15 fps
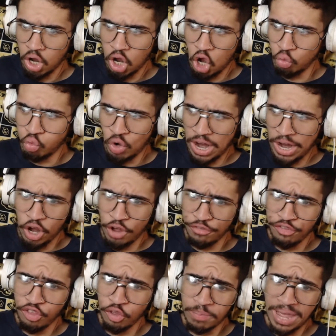Right
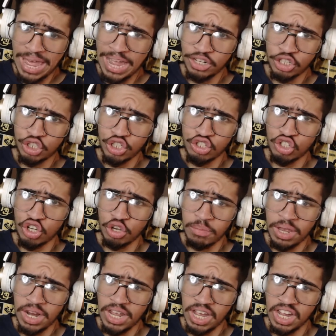off the bat, she's
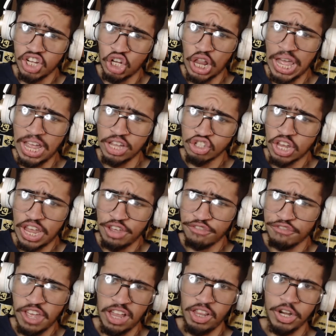committing a Class A
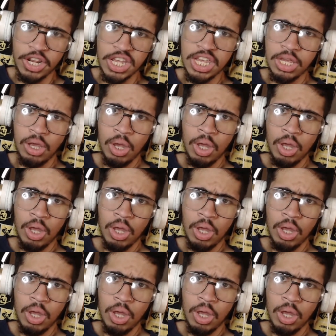felony.